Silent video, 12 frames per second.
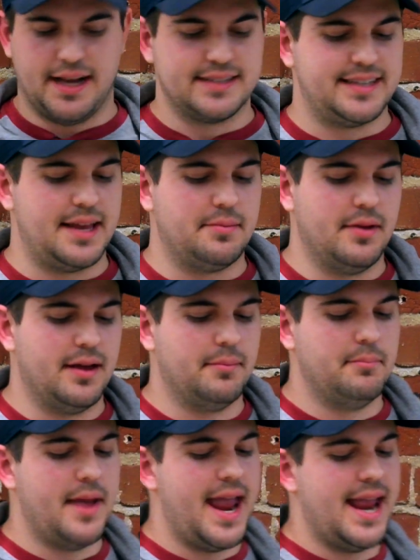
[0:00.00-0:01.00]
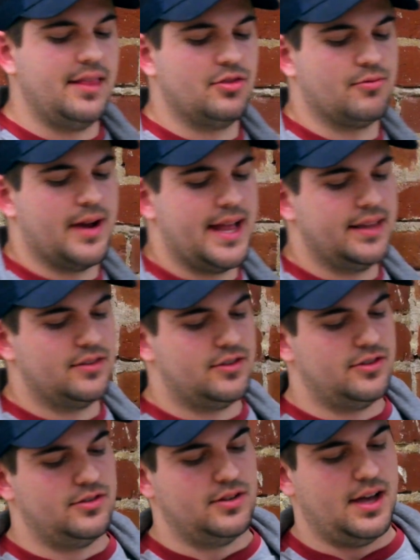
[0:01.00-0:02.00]
Like I said, main
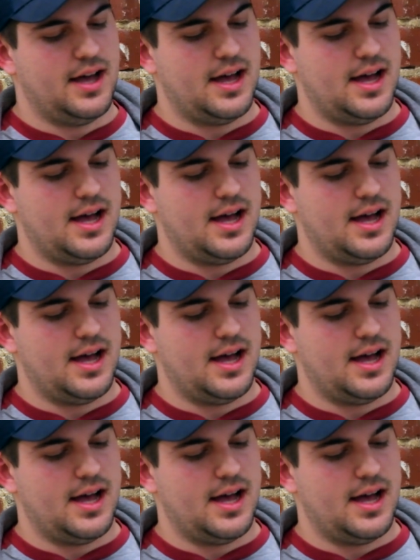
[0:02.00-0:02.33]
threads,